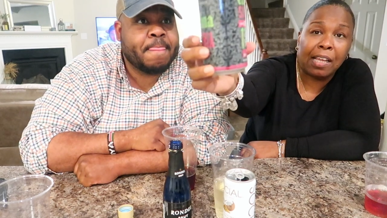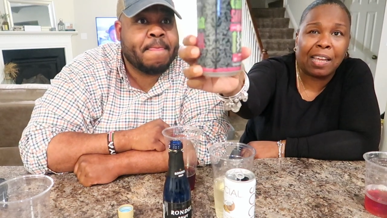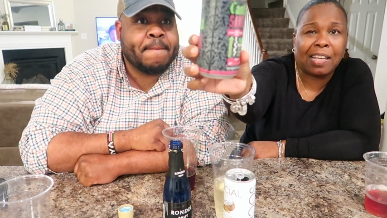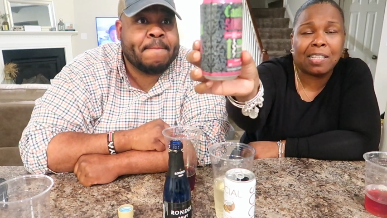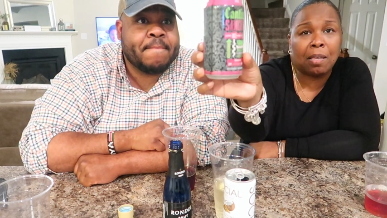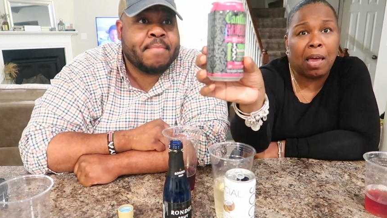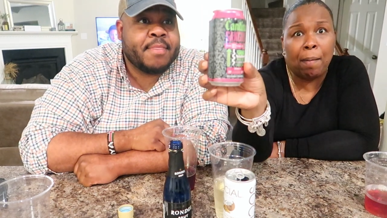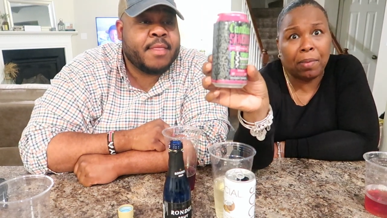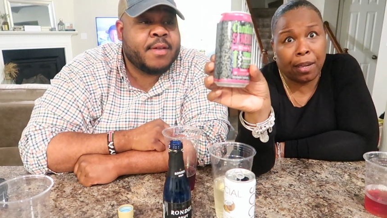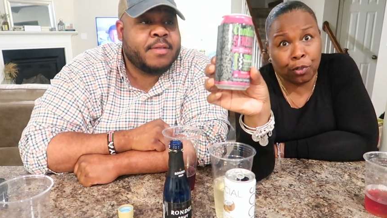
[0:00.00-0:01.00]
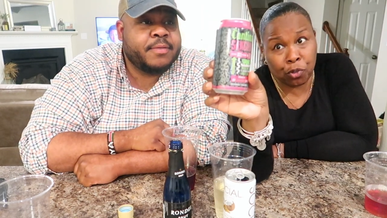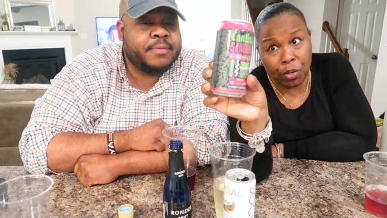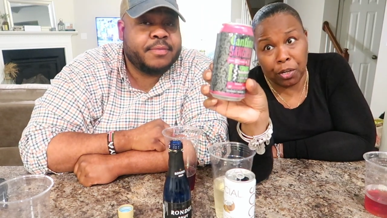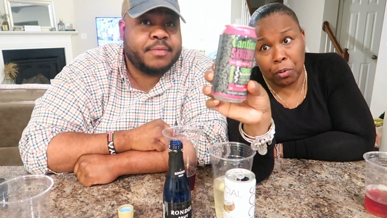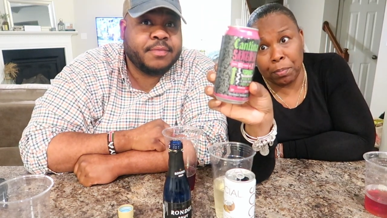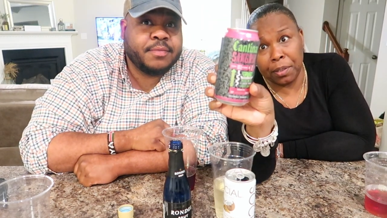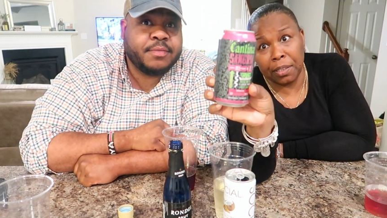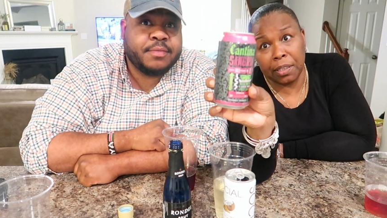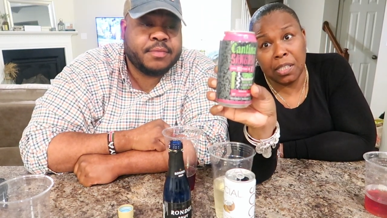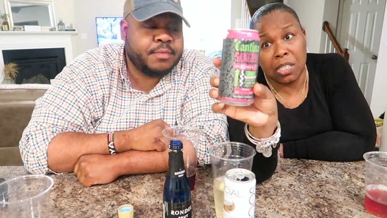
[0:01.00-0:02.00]
Speaker 1: like I said, I'm not a drinker,
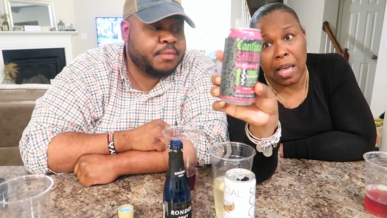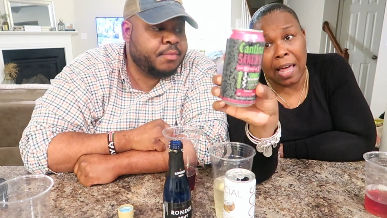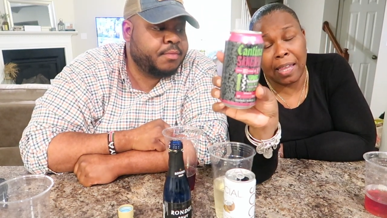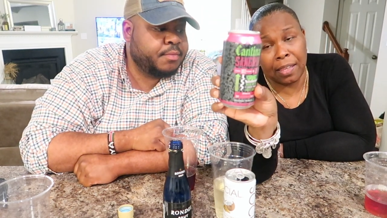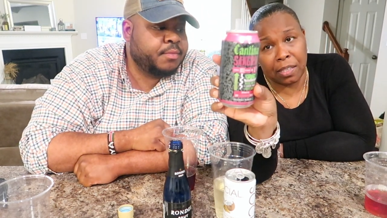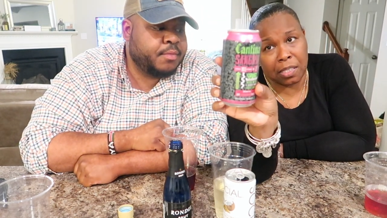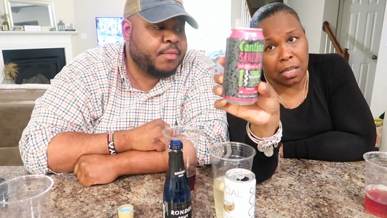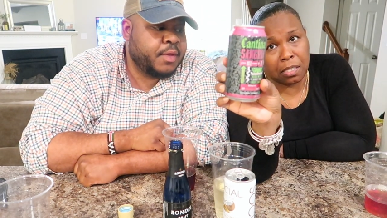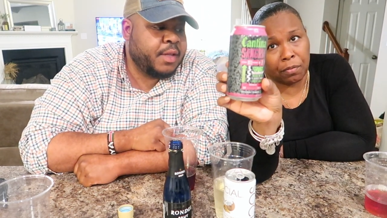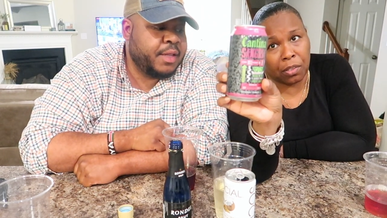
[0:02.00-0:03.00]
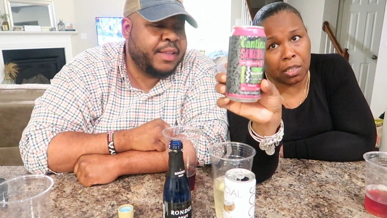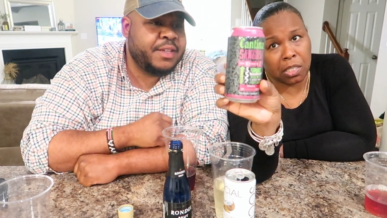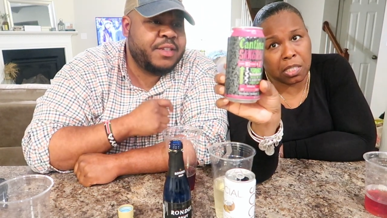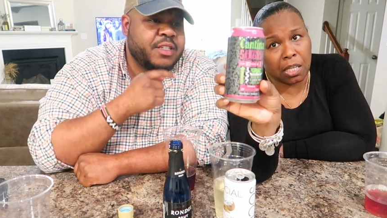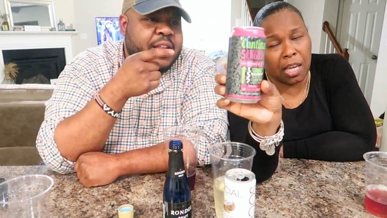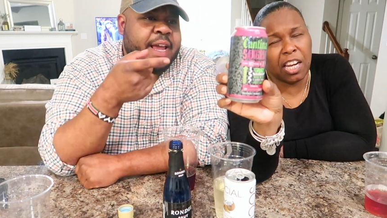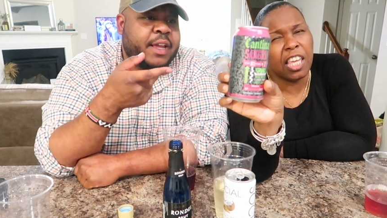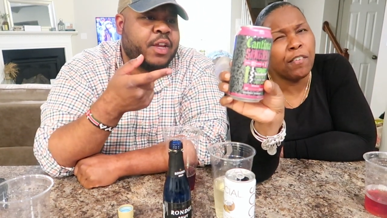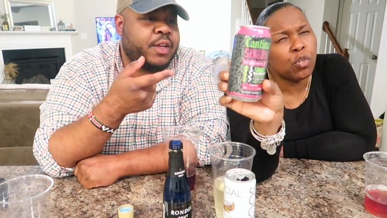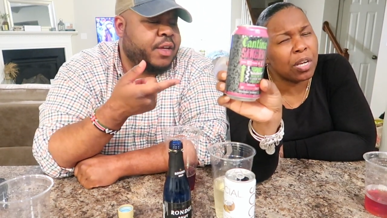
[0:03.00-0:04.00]
but this I like the taste of this. This is like and
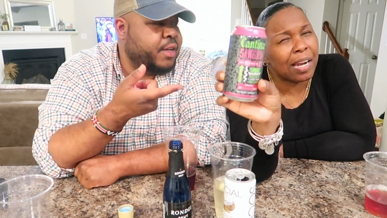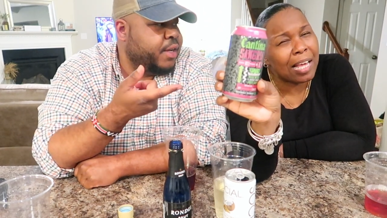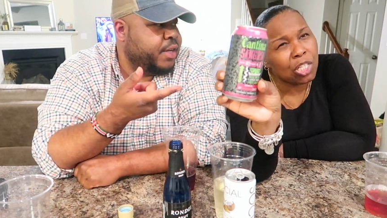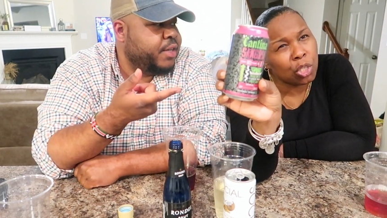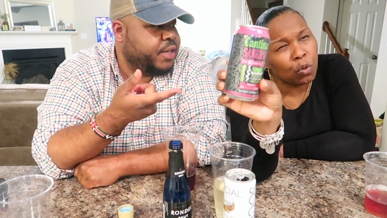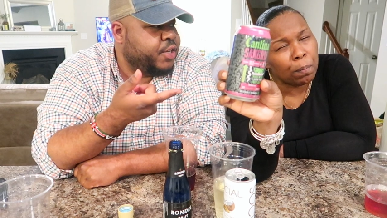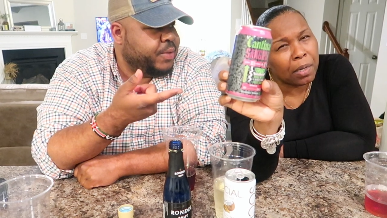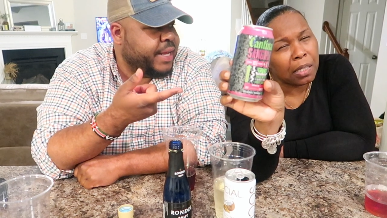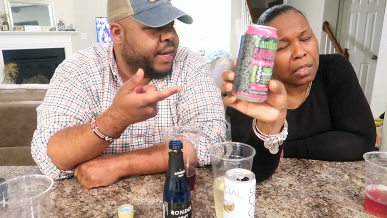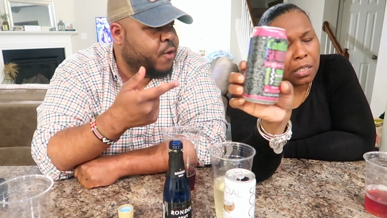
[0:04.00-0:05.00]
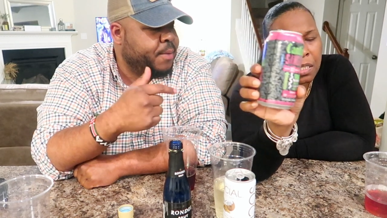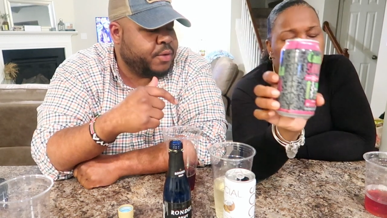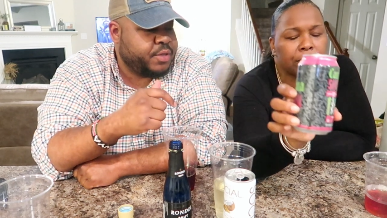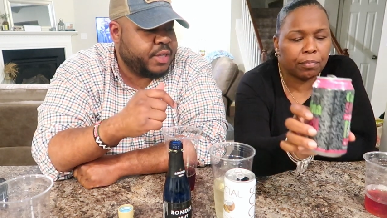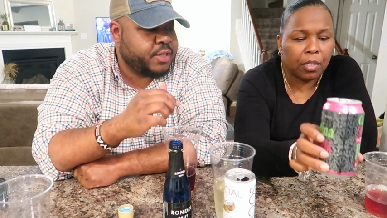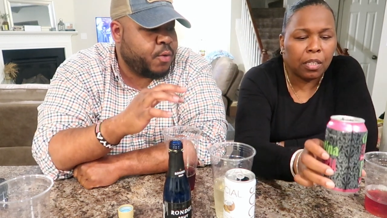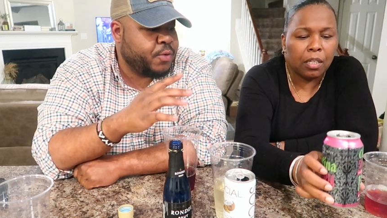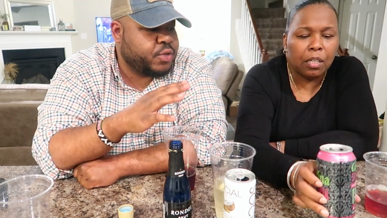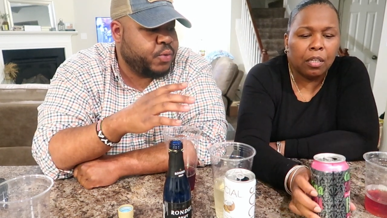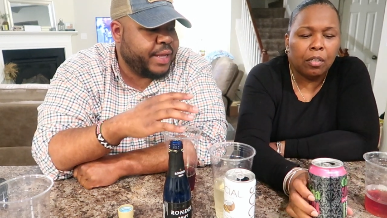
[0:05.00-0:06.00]
it gives you a nice little Kool-Aid
Speaker 2: almost. It's
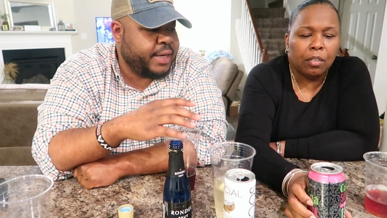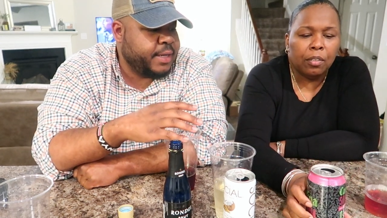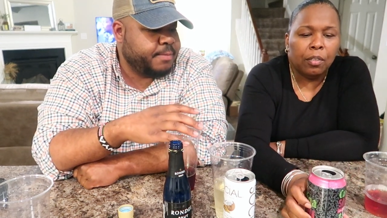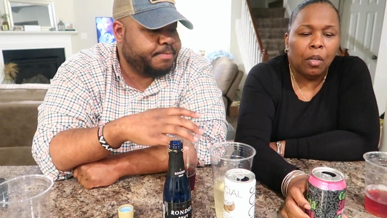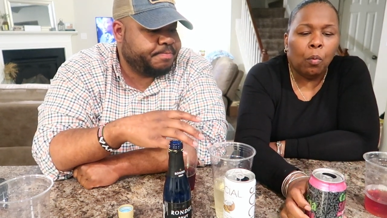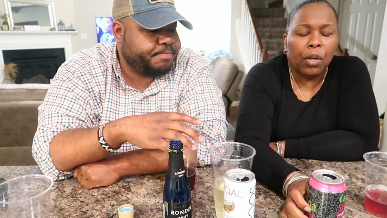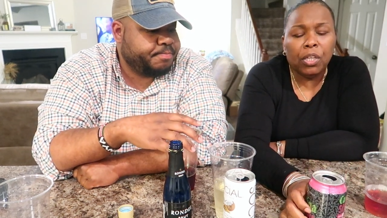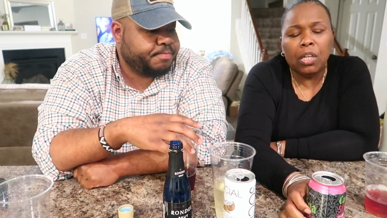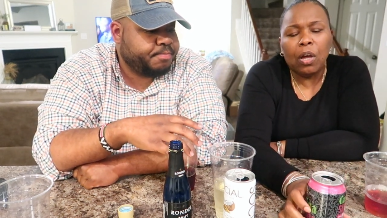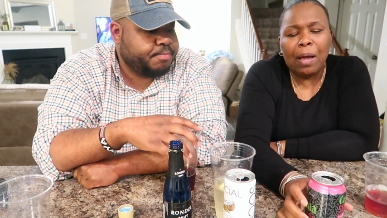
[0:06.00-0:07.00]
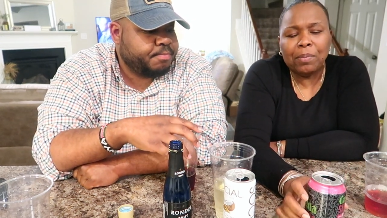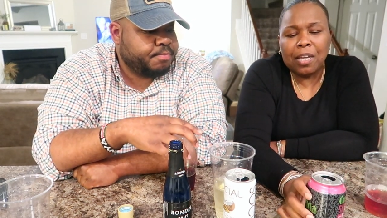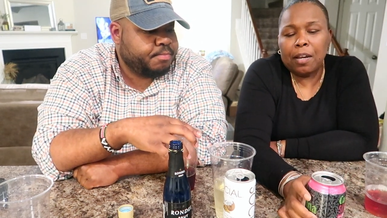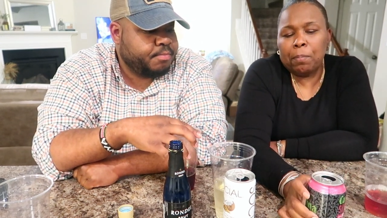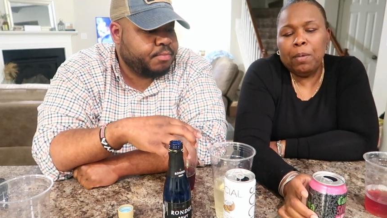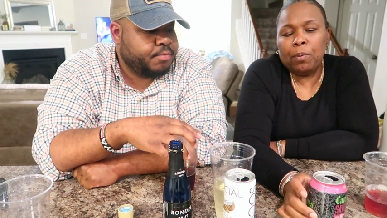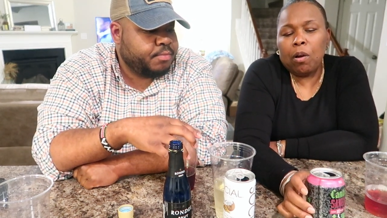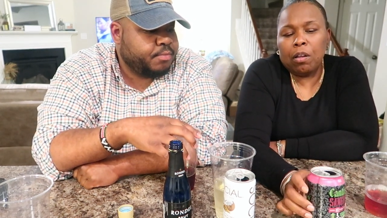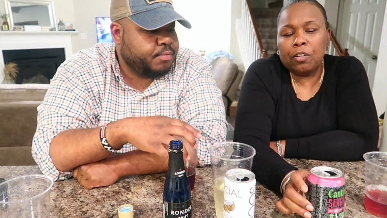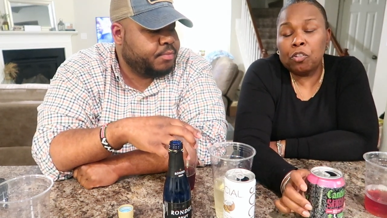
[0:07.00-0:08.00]
almost Kool-Aid.
Speaker 1: Well, you know, I'm tired of people
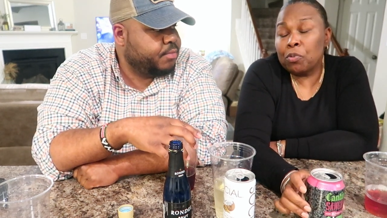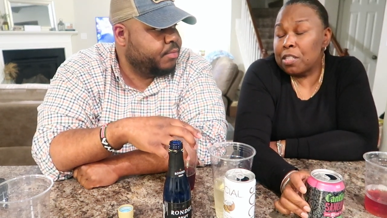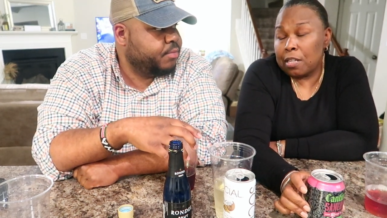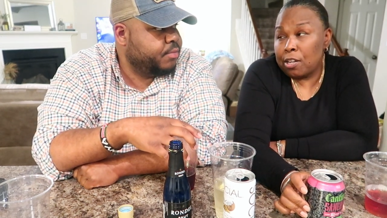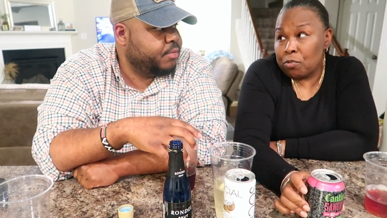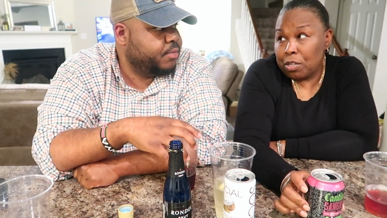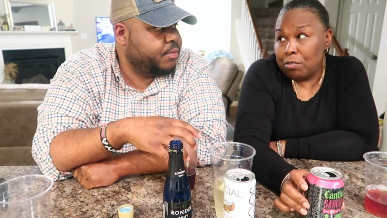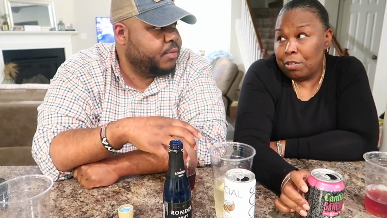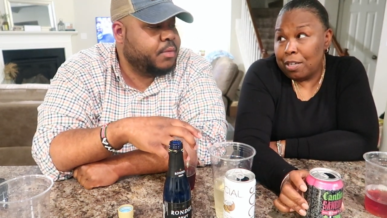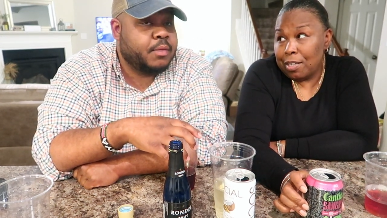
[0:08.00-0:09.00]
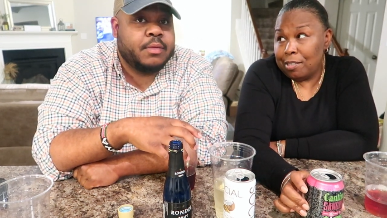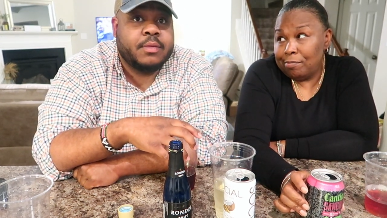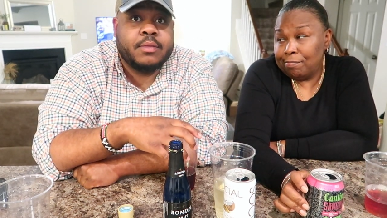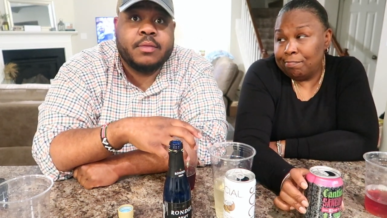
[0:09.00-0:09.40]
calling the drinks that I drink Kool-Aid.